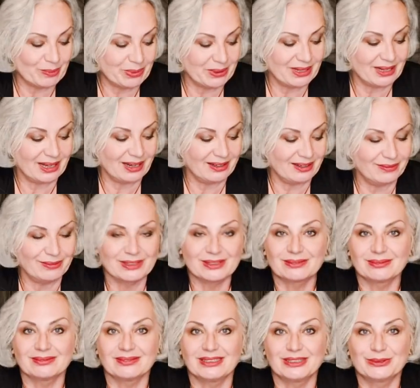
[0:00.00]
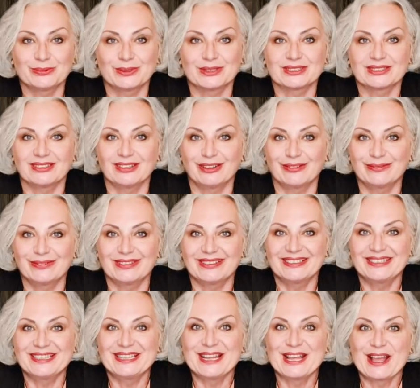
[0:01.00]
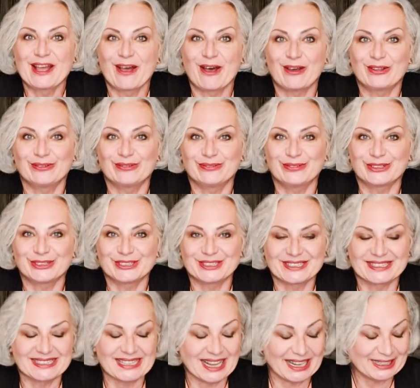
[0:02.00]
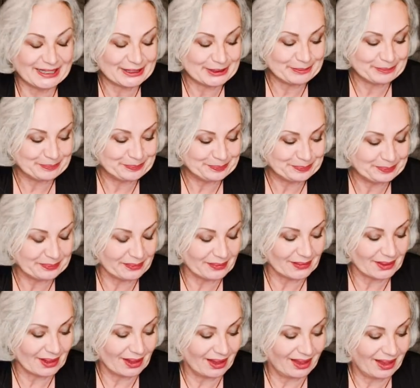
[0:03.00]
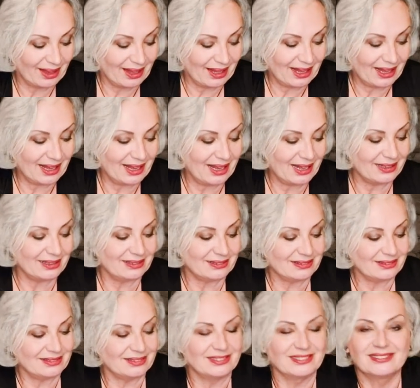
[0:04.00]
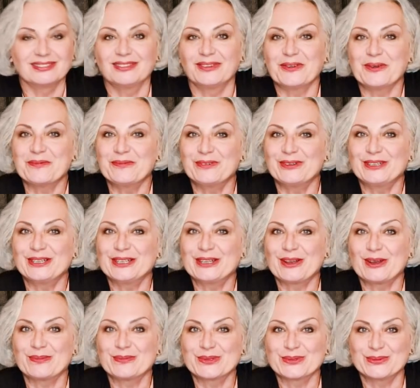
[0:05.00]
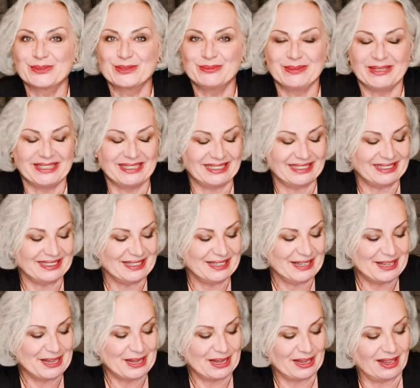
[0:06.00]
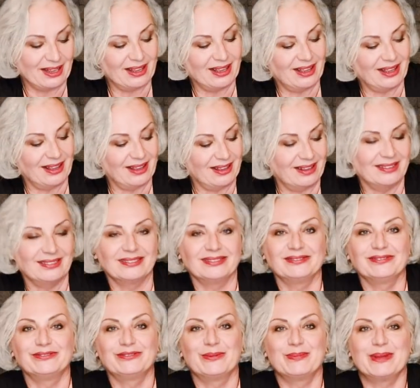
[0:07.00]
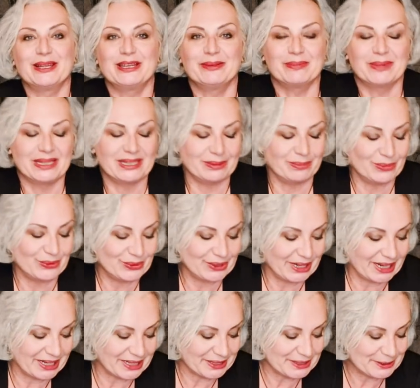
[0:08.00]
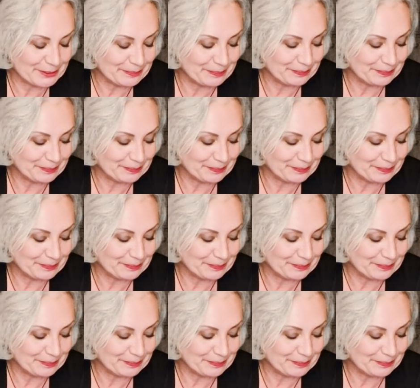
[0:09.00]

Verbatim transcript: and I it was love on first sight and it hopefully comes with me uh, for many many more years